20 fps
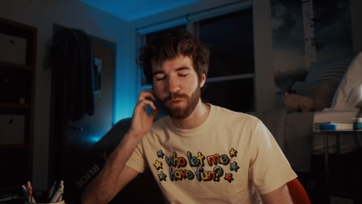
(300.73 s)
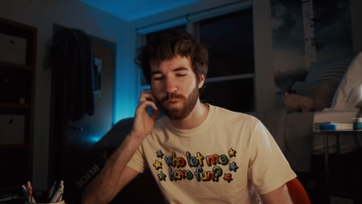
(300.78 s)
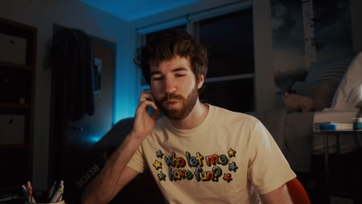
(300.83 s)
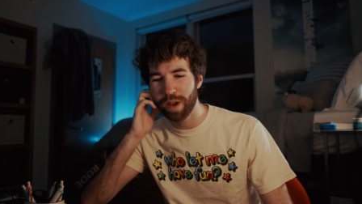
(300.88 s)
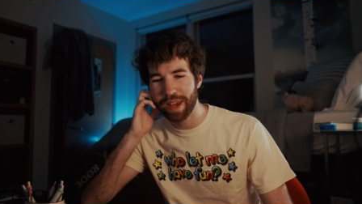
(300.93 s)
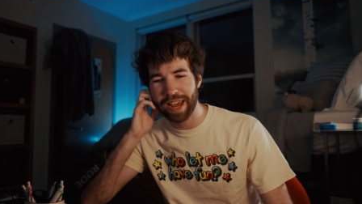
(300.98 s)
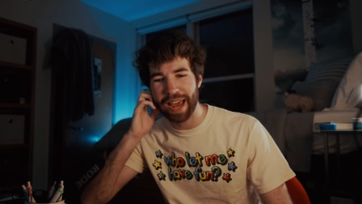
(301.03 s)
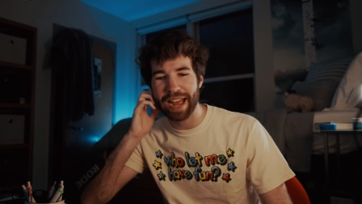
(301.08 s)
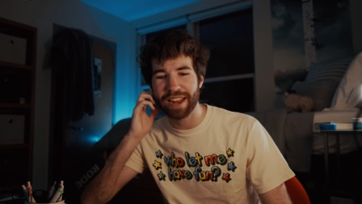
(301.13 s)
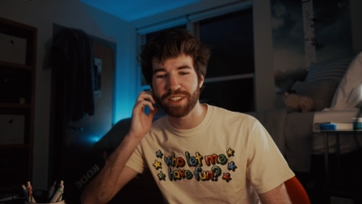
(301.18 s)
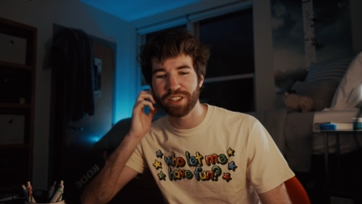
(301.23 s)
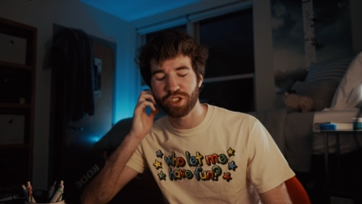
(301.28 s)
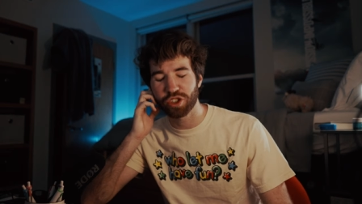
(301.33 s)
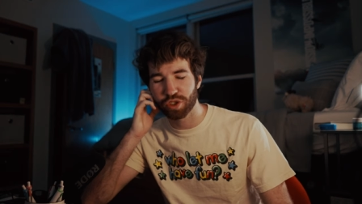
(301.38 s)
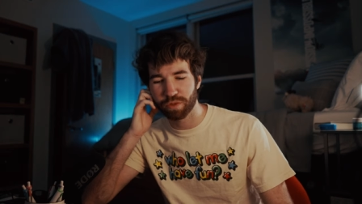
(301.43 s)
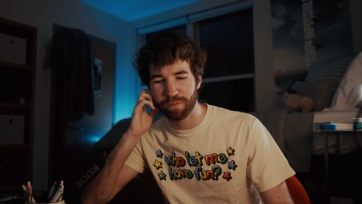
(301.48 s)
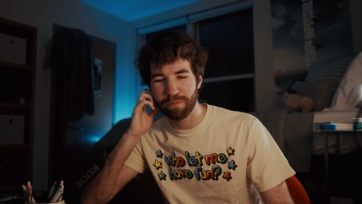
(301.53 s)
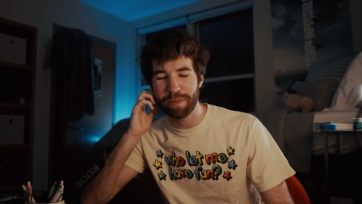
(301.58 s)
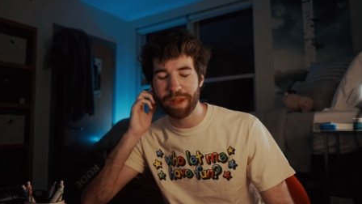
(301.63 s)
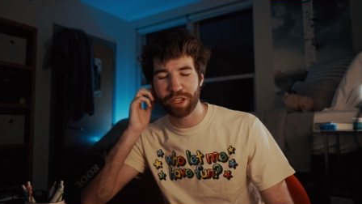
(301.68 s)
we had to
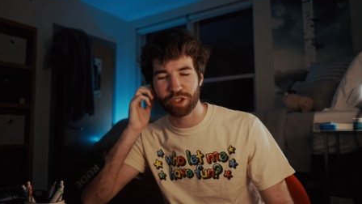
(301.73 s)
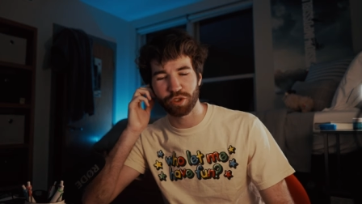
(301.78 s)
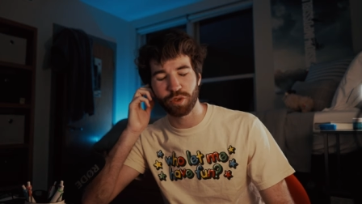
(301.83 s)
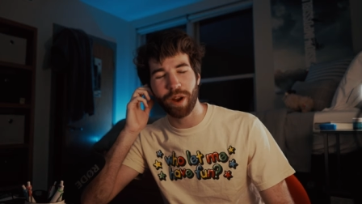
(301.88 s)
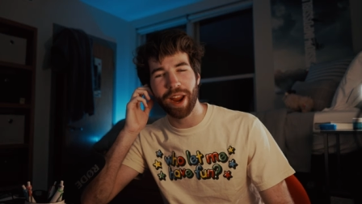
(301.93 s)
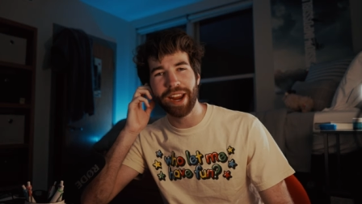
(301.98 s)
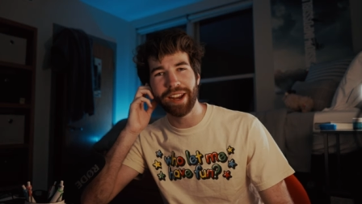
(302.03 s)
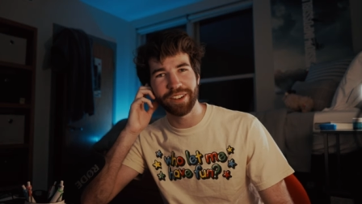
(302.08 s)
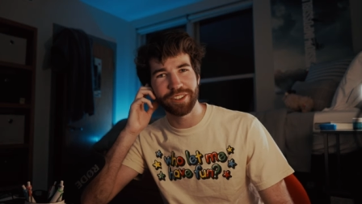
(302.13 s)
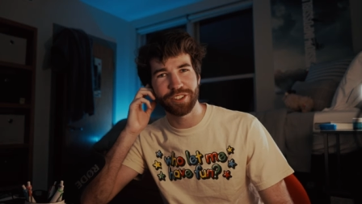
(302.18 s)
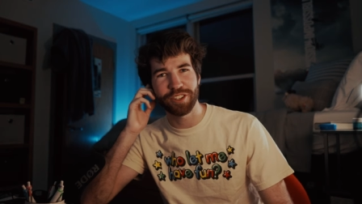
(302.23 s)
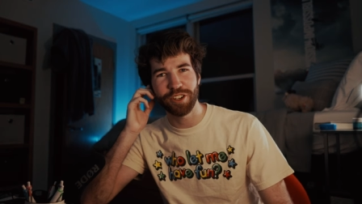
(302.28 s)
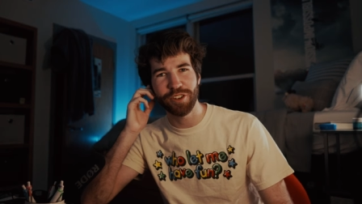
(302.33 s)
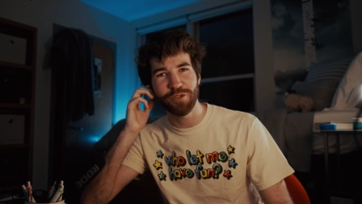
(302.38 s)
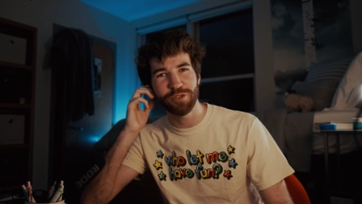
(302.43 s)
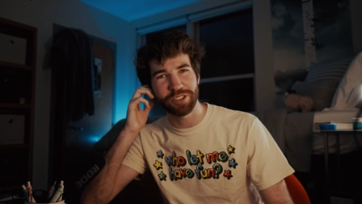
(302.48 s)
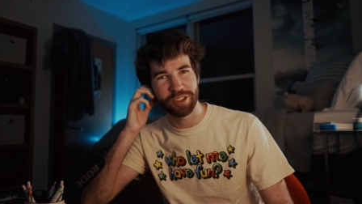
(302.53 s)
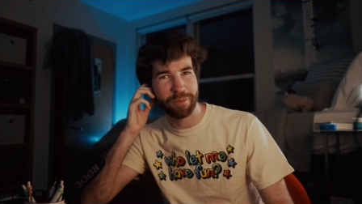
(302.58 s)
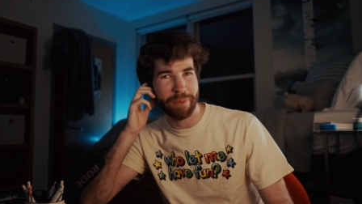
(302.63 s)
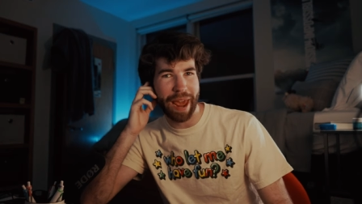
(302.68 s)
be trained to
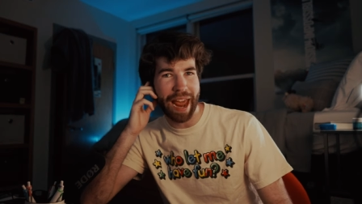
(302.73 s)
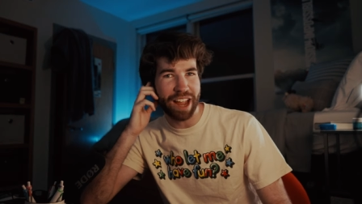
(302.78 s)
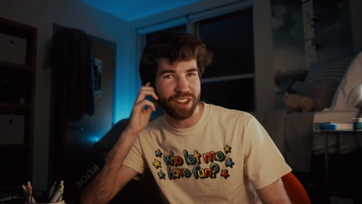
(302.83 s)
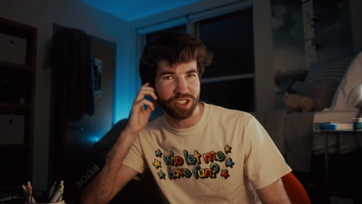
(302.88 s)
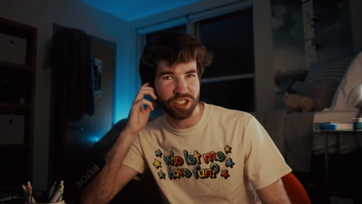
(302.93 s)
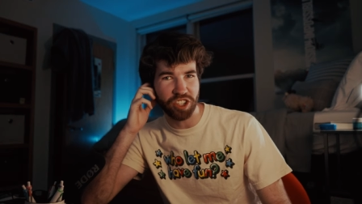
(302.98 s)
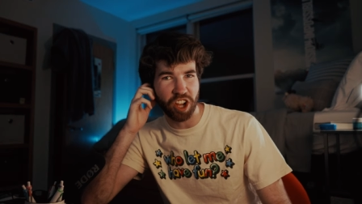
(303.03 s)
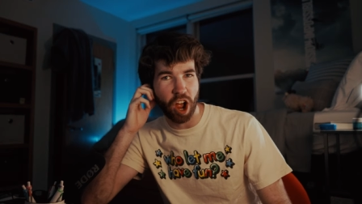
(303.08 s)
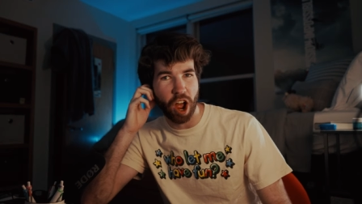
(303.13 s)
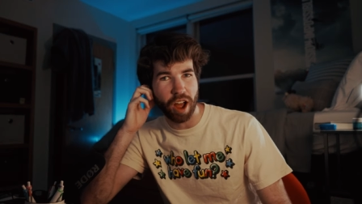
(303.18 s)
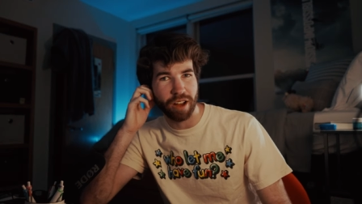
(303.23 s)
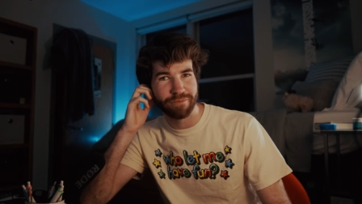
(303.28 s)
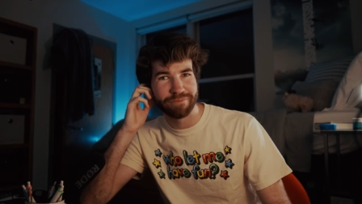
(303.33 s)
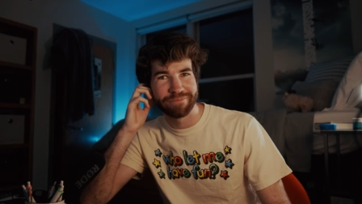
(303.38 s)
use the bandsaw.